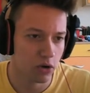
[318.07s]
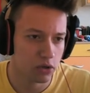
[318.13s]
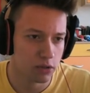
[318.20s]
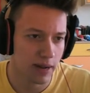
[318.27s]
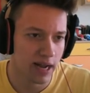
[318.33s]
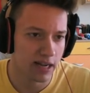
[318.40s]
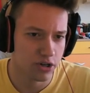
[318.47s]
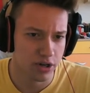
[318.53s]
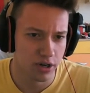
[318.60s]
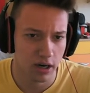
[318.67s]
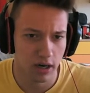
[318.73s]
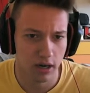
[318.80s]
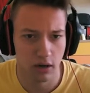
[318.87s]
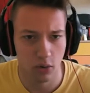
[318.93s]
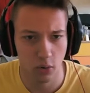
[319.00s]
match,
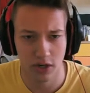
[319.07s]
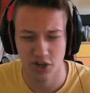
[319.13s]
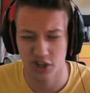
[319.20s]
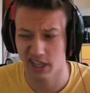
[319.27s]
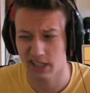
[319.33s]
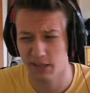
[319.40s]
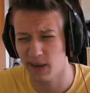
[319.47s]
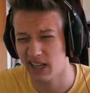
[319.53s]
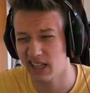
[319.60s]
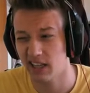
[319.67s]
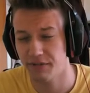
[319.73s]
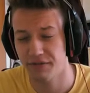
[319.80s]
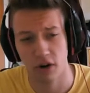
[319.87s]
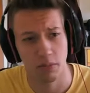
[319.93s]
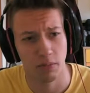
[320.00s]
which is expected
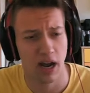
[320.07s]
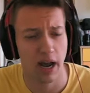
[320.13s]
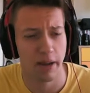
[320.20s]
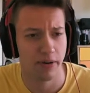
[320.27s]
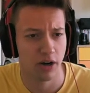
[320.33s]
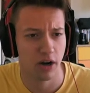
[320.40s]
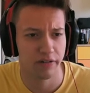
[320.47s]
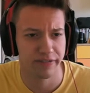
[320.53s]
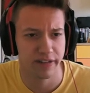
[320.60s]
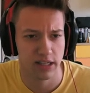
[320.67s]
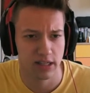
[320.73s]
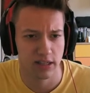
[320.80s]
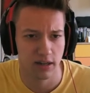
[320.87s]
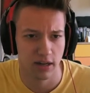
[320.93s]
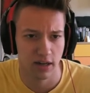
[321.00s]
from hyper
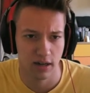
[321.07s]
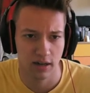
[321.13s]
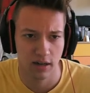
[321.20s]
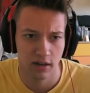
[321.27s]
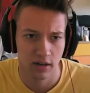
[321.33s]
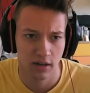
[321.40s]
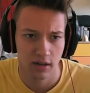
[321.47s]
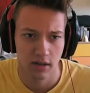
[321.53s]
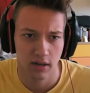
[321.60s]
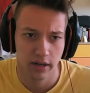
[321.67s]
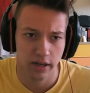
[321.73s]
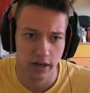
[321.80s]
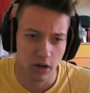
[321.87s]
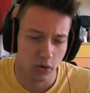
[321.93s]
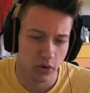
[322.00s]
offense.
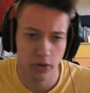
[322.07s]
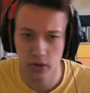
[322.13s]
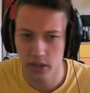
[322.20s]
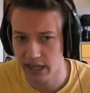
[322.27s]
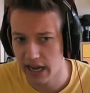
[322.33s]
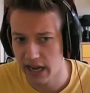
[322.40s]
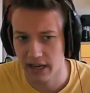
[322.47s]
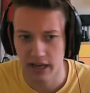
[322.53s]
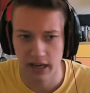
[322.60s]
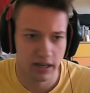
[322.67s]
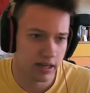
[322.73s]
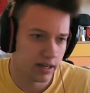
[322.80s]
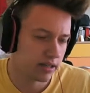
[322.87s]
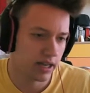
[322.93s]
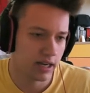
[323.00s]
You know, you suck and
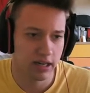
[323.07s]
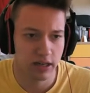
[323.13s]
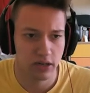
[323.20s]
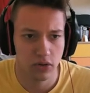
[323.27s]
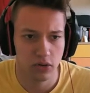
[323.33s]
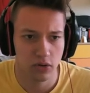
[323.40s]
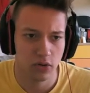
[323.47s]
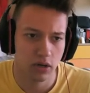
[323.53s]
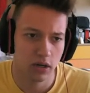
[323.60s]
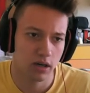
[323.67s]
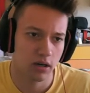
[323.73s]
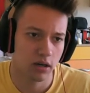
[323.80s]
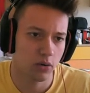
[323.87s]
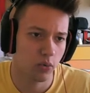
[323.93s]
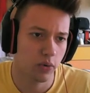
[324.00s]
yet then you
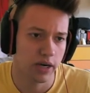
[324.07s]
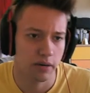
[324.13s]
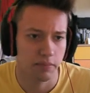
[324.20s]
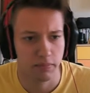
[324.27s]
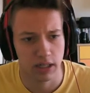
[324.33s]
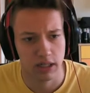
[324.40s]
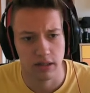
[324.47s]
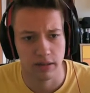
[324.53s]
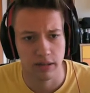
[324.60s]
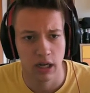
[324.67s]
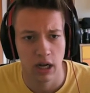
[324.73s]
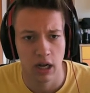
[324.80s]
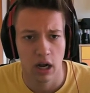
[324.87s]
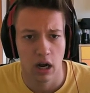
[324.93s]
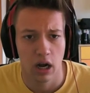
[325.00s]
win. But
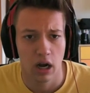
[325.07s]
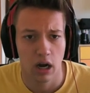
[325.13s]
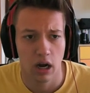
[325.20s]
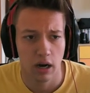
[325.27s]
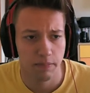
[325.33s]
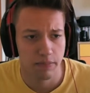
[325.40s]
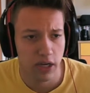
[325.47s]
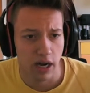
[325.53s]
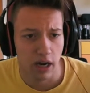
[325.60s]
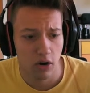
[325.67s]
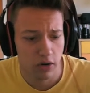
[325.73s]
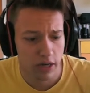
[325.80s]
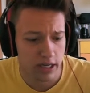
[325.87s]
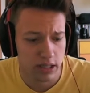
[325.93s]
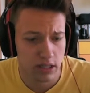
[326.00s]
yeah,
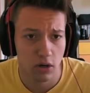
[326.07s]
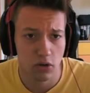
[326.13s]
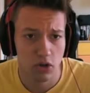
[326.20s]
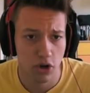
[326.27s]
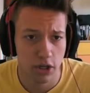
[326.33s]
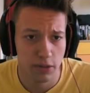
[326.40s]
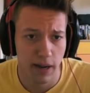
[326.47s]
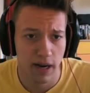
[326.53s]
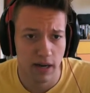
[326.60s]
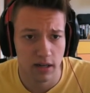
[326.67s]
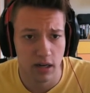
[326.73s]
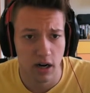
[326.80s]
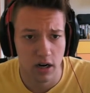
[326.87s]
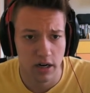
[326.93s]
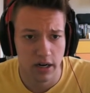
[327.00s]
okay. So Choice Bandit,
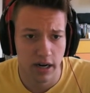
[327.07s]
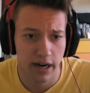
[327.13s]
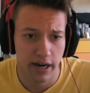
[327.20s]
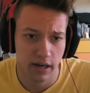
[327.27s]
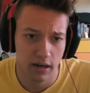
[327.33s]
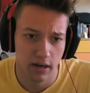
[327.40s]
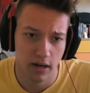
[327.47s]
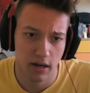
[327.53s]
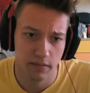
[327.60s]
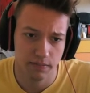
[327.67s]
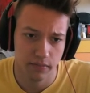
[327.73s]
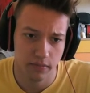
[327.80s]
Arcanine.